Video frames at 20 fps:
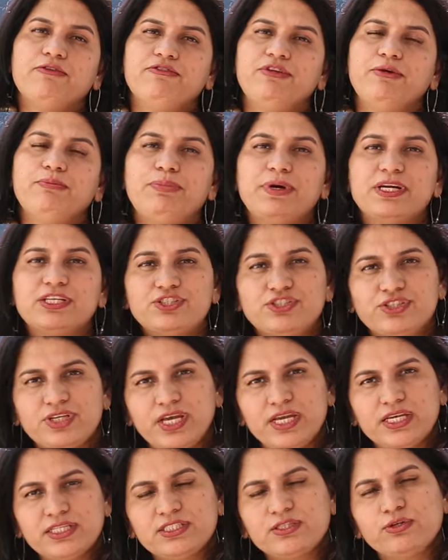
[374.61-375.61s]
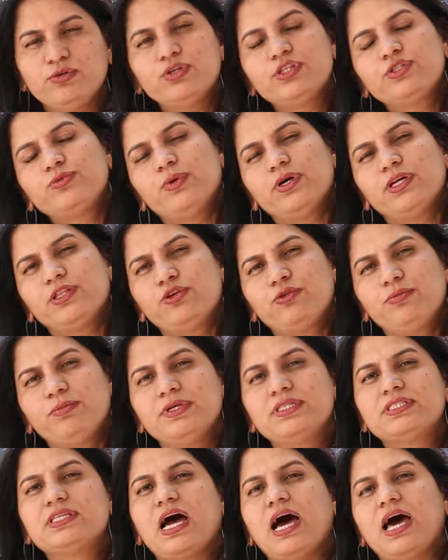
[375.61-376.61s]
We purchased goods worth
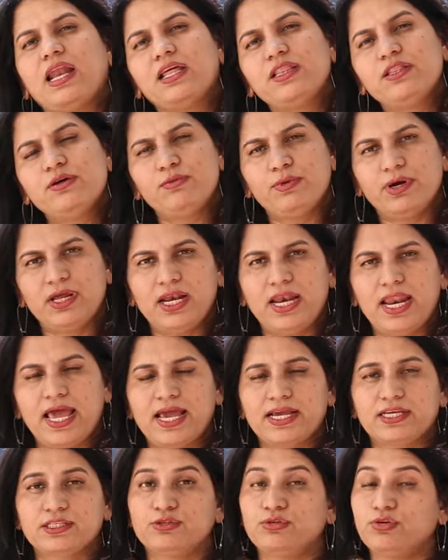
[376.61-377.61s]
rupees another 1 lakh.